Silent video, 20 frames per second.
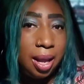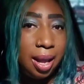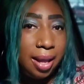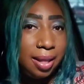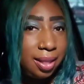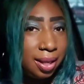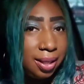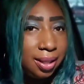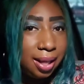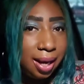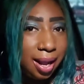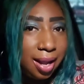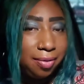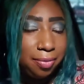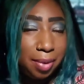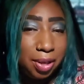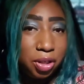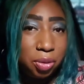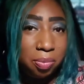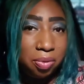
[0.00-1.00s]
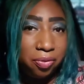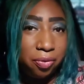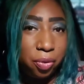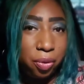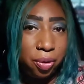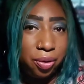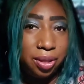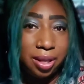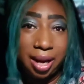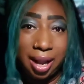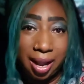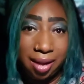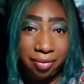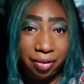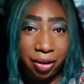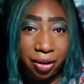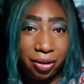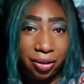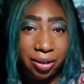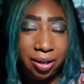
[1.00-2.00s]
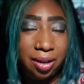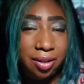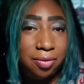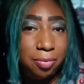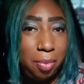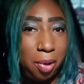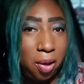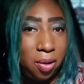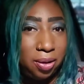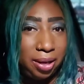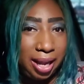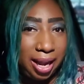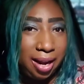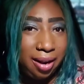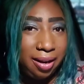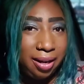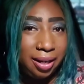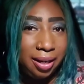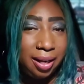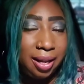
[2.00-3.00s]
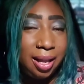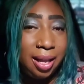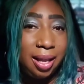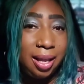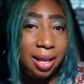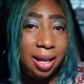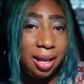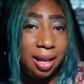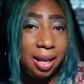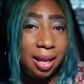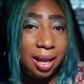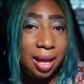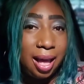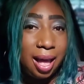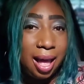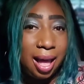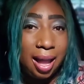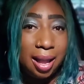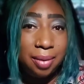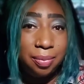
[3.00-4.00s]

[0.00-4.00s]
I think that I've mentioned before that I've heard of Paul Carrack. I